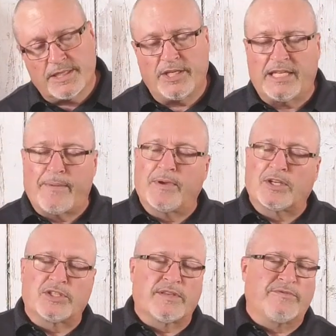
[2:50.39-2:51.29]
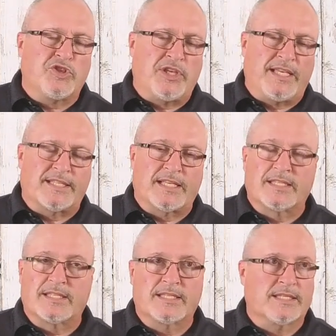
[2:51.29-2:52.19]
and you'd have pictures of
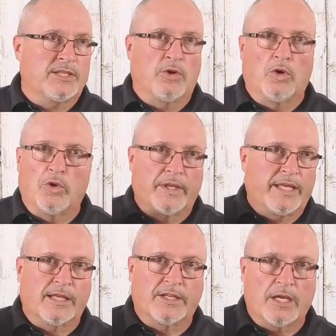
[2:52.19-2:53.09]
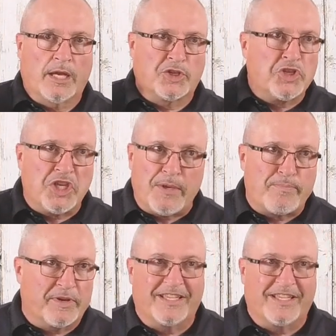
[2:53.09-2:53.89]
Jesus, you know, holding a sheep